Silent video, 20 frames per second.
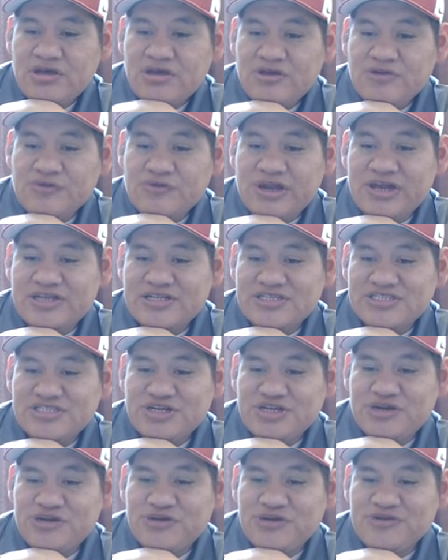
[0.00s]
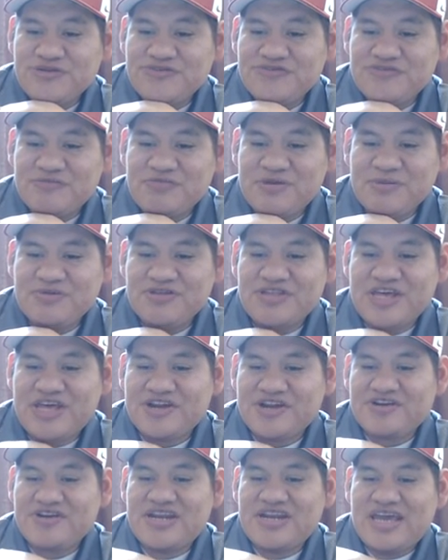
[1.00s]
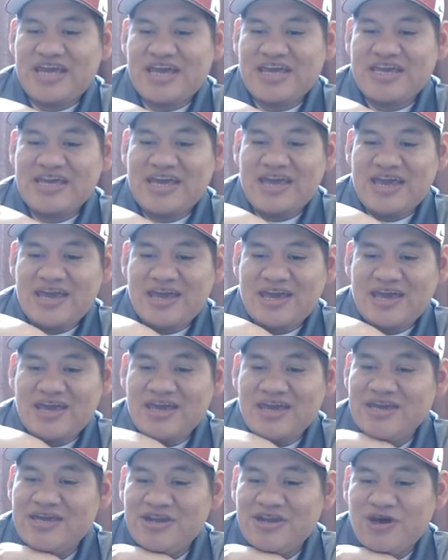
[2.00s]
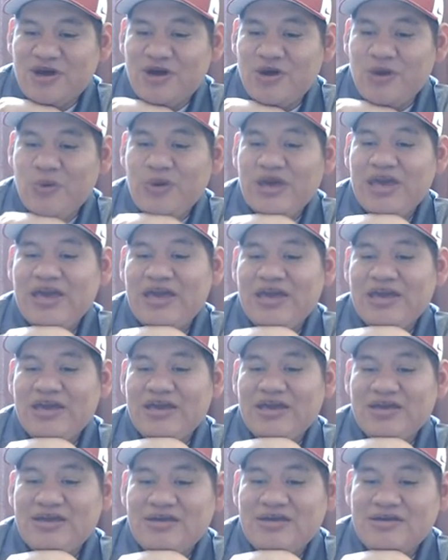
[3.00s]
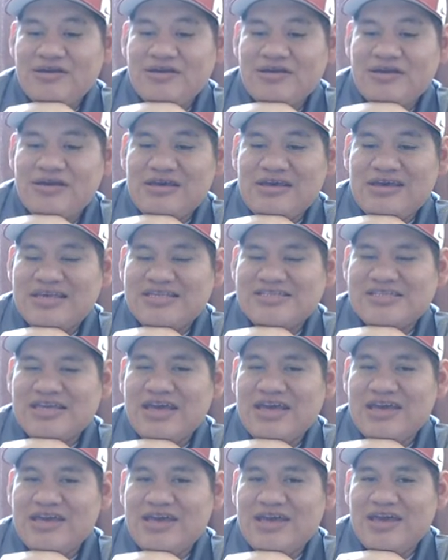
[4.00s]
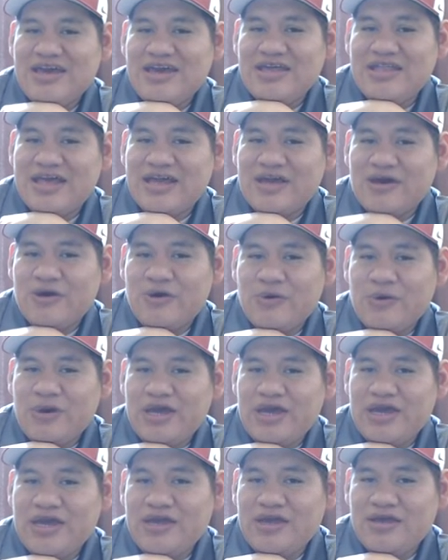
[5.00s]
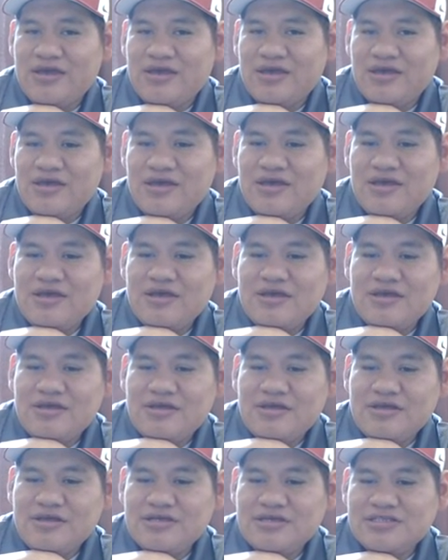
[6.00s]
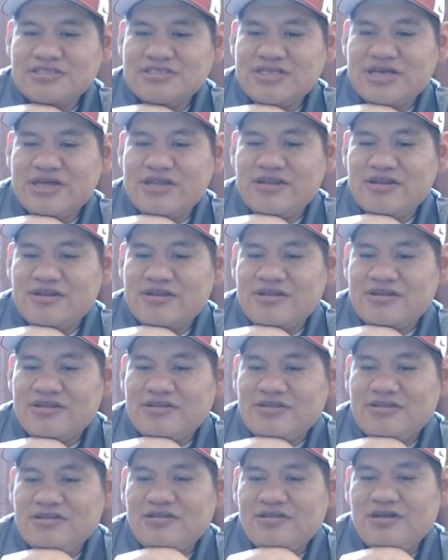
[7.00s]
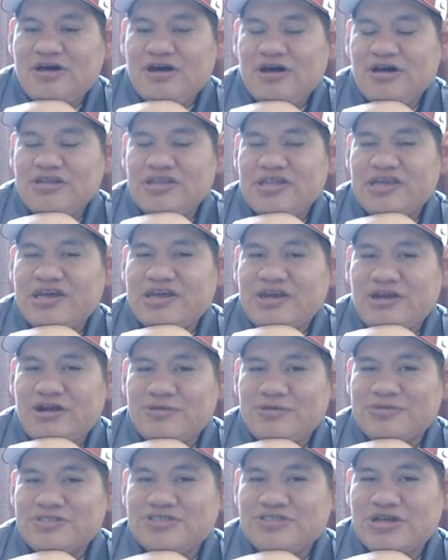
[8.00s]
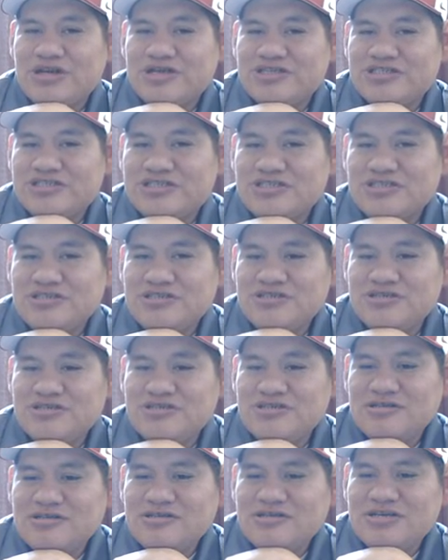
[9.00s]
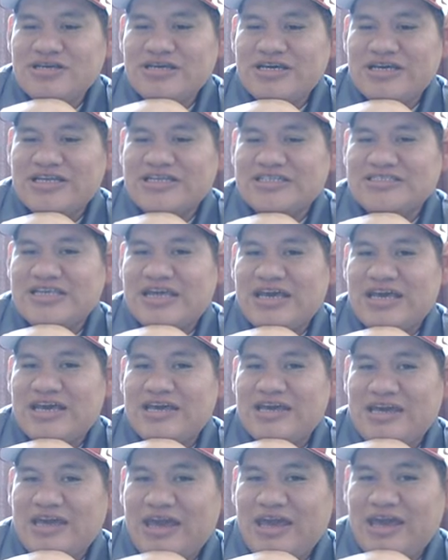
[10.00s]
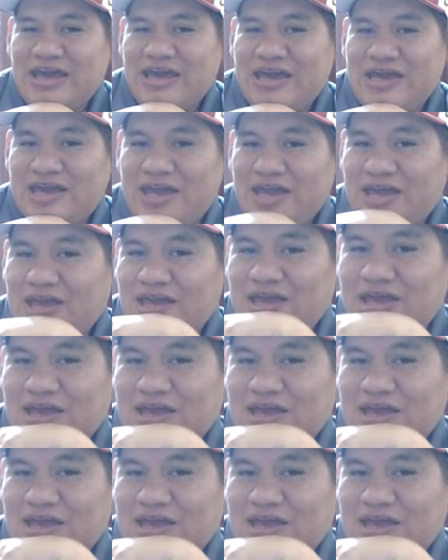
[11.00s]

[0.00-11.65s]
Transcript: Write journals for people that are in AA and OA. Is AA like OA? Is that online arbitrage? And is AA,